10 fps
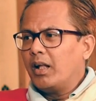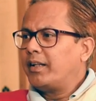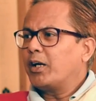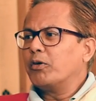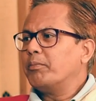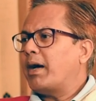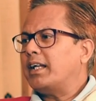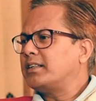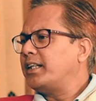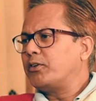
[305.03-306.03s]
they could
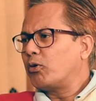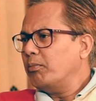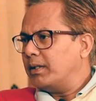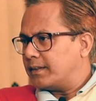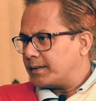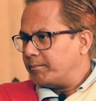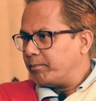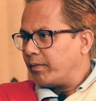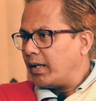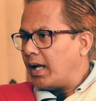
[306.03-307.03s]
manage their documents,
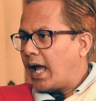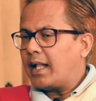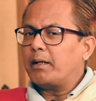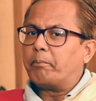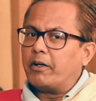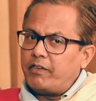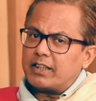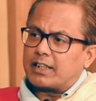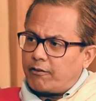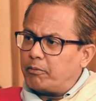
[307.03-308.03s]
and the
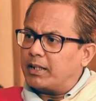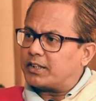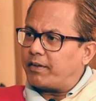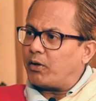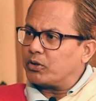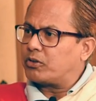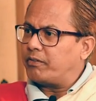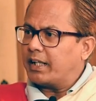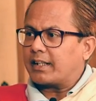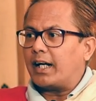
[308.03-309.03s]
previous governments were also
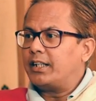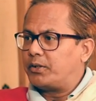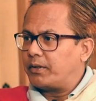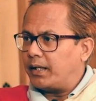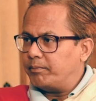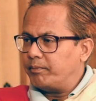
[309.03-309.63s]
very kind to them.